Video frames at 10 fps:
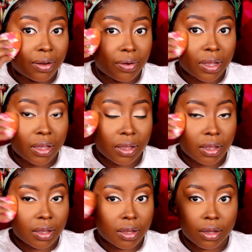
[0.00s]
Okay.
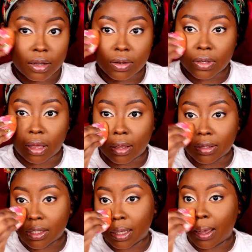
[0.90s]
Oh
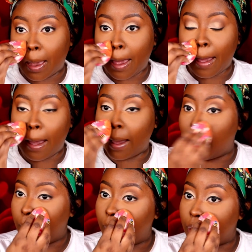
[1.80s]
yes.
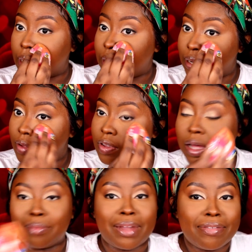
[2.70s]

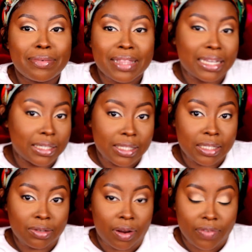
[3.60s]
I'm loving what that just did
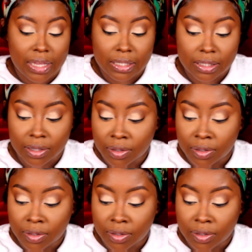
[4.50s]
to our face.